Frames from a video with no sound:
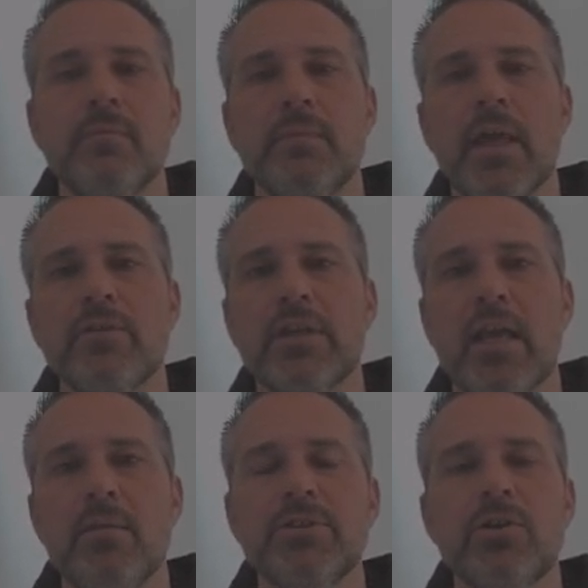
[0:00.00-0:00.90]
Now the
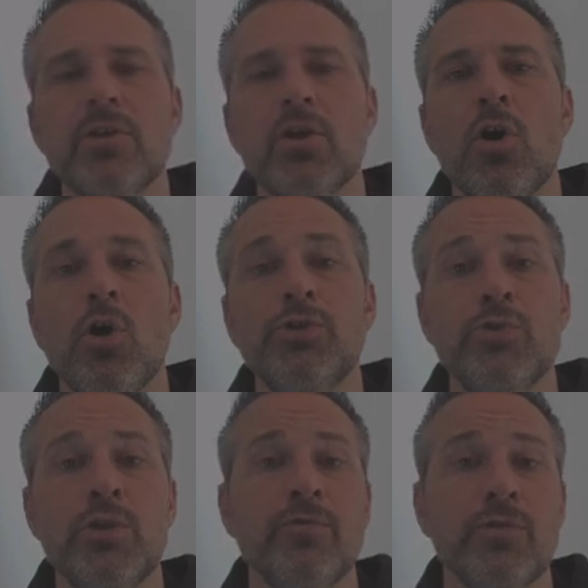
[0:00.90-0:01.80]
game is going to call
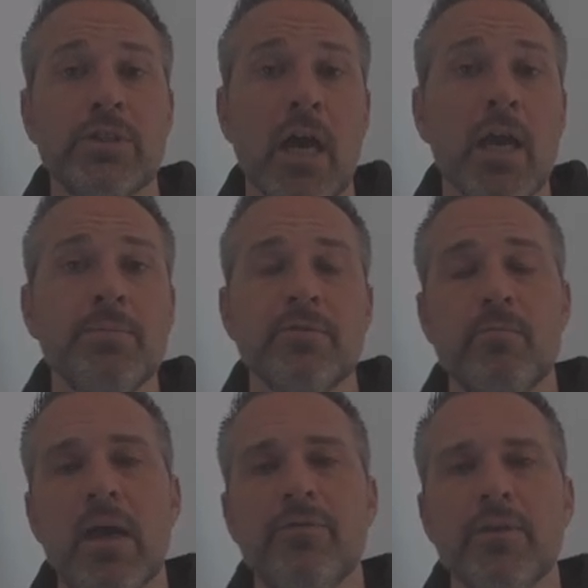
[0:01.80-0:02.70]
two different types of
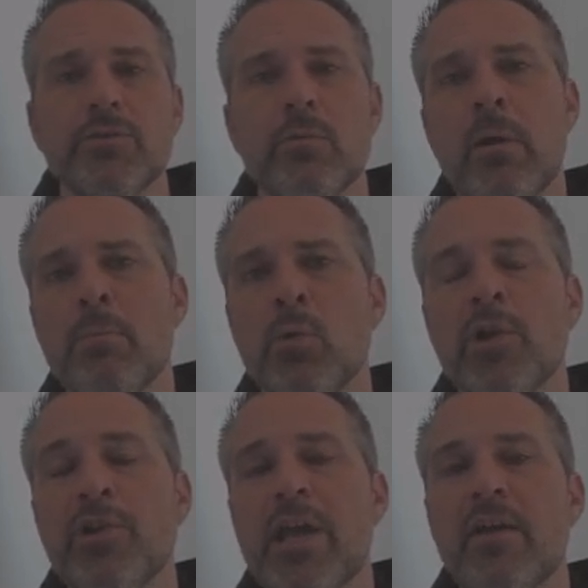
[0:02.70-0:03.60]
methods. Remember,
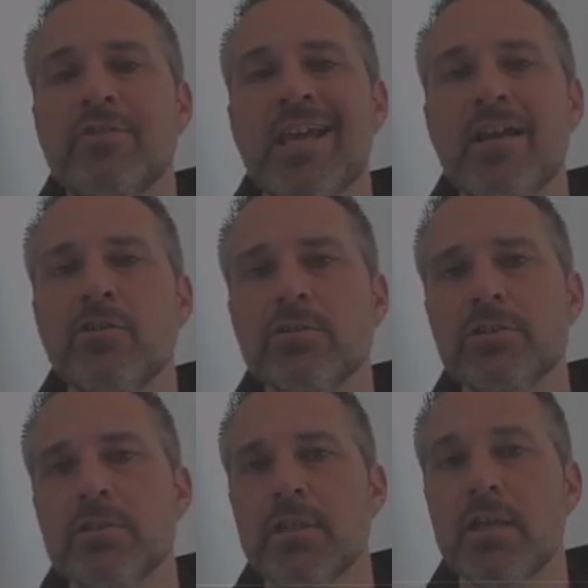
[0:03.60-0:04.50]
we're going to have
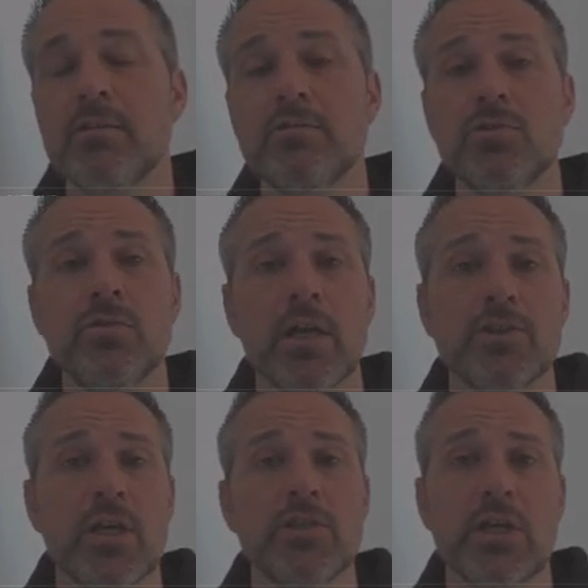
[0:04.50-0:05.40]
getters that do not
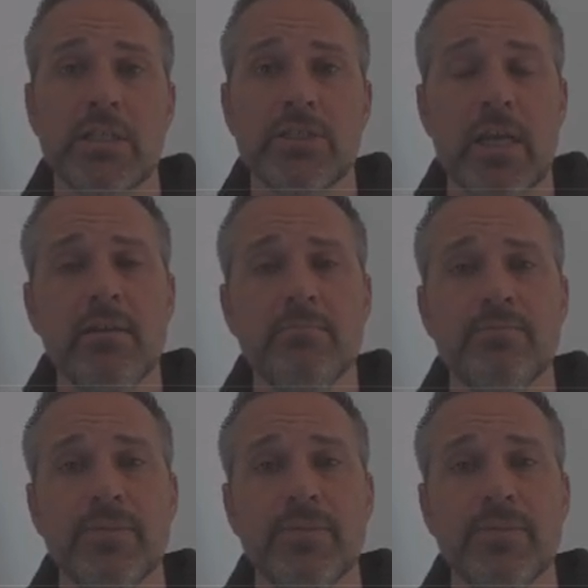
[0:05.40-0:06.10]
change any state.